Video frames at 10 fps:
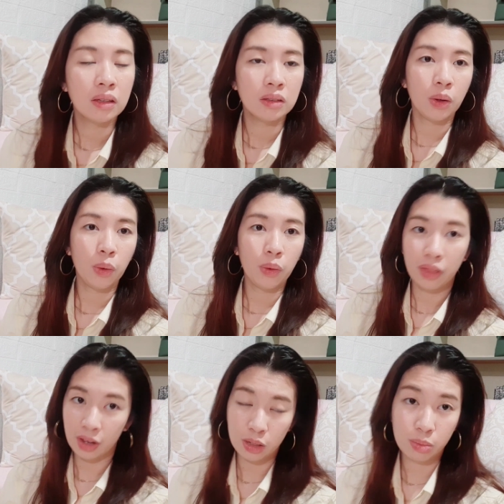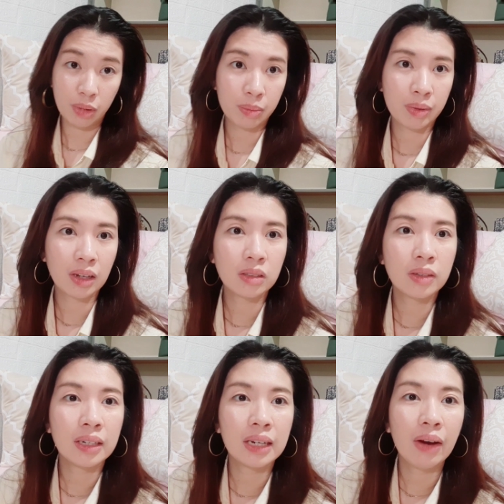So there's my brows
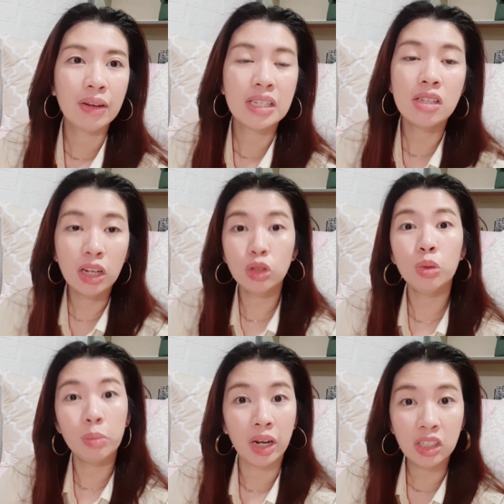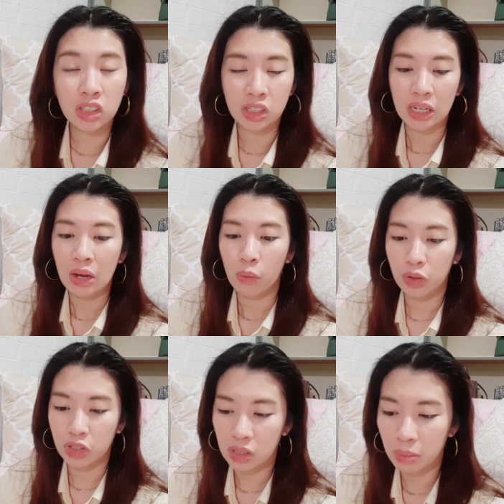right now. It's not too much
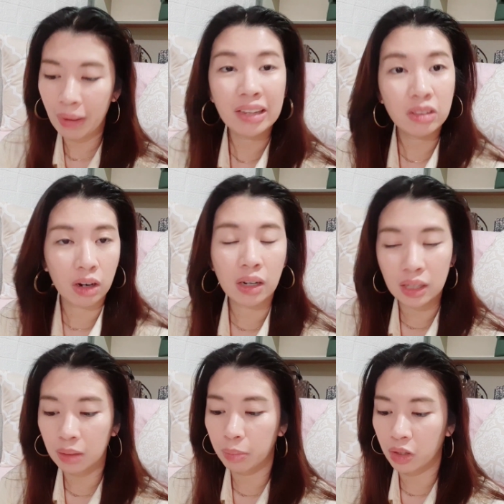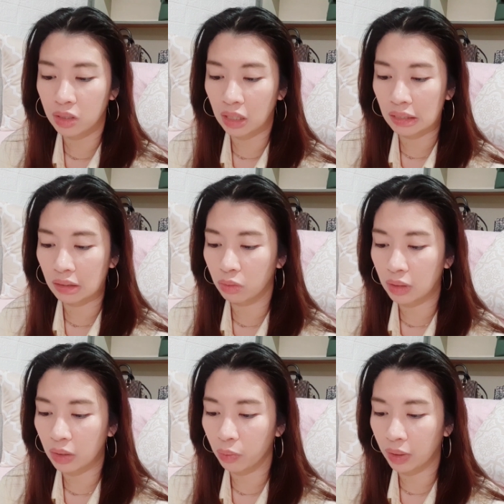which is my target because I didn't
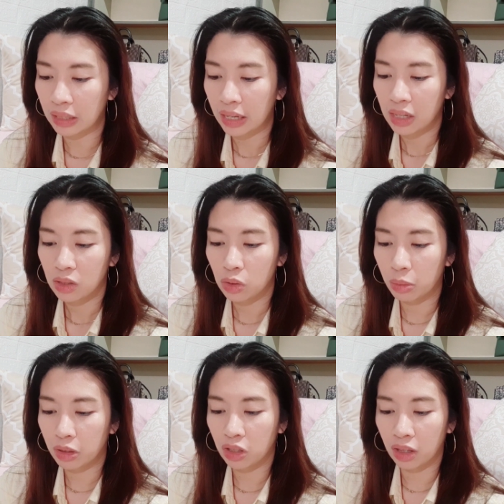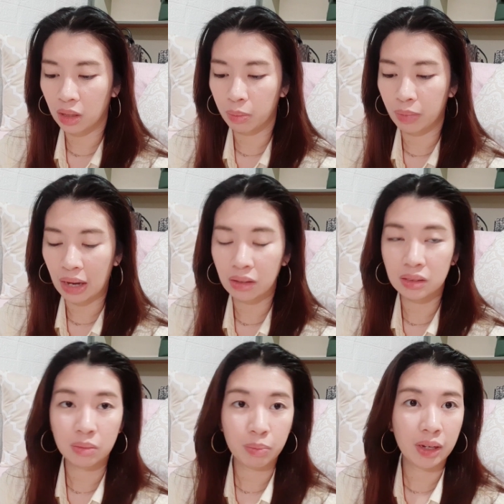really want too much on the
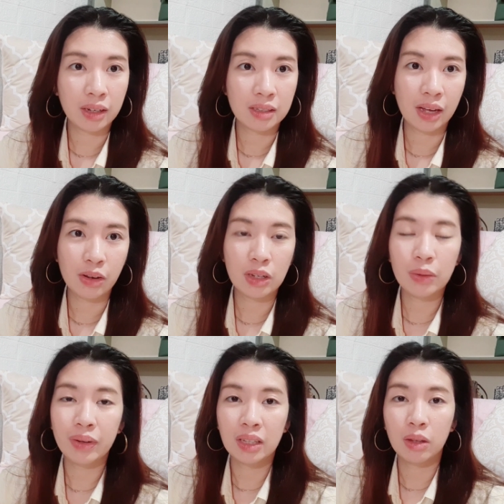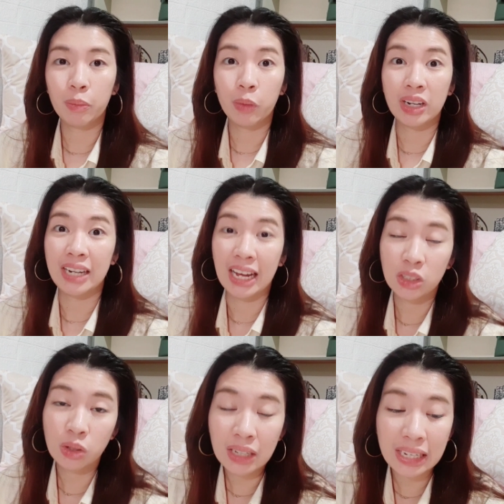brows because I really want more
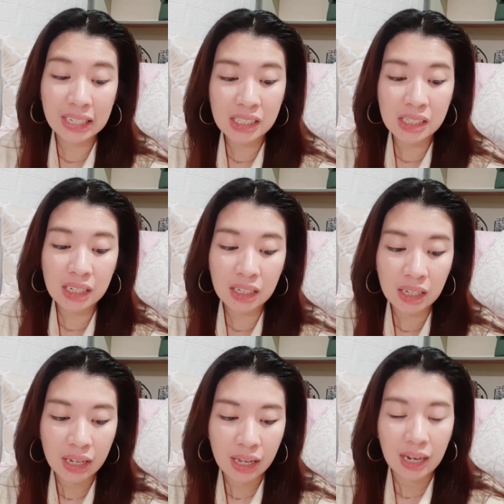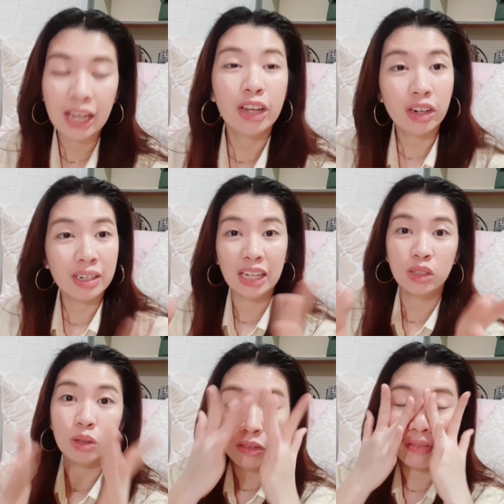natural. Like, it's still like your
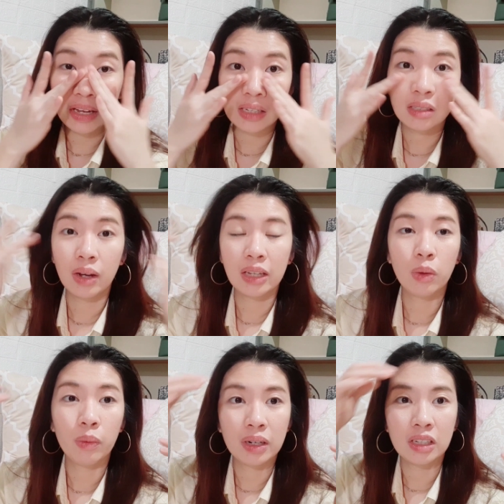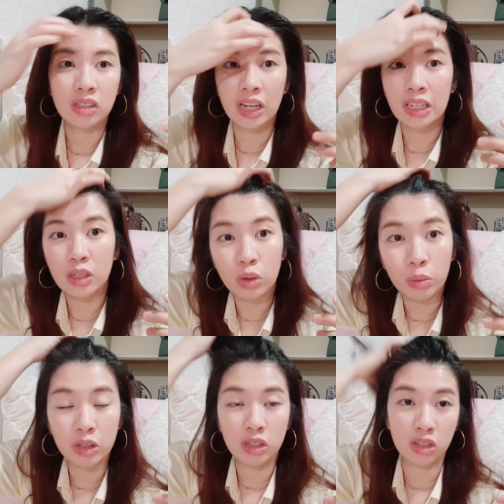natural face, so I don't want to change too
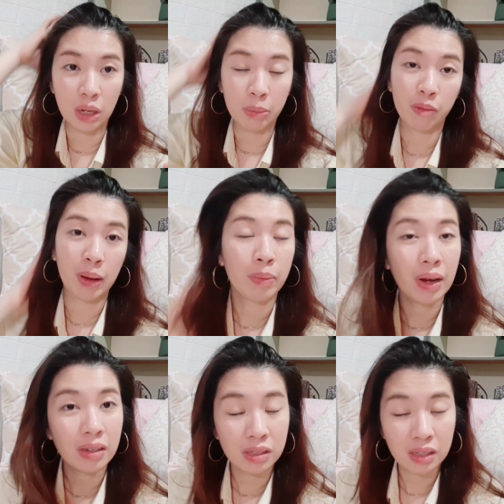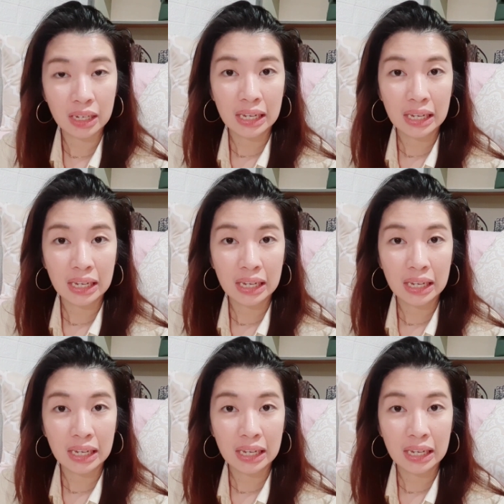much the shape of my brows